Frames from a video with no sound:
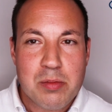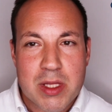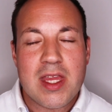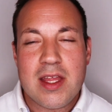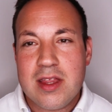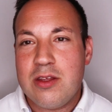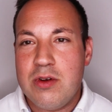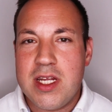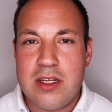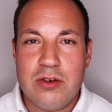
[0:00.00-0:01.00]
But that
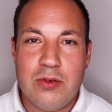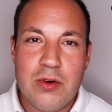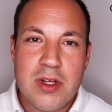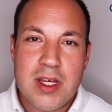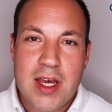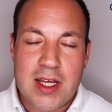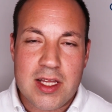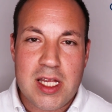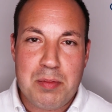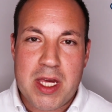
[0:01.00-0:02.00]
you need to at
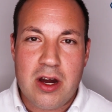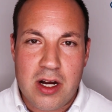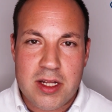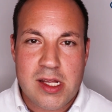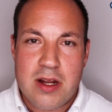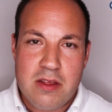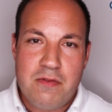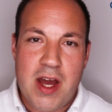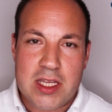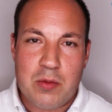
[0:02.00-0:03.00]
least be cognizant of the
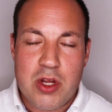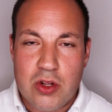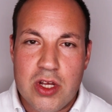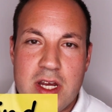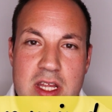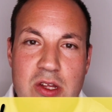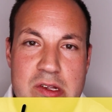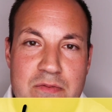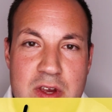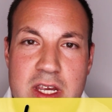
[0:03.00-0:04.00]
fact that when you're looking at
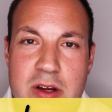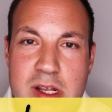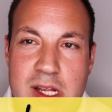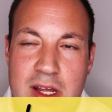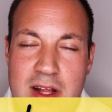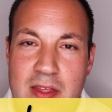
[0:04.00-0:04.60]
those figures,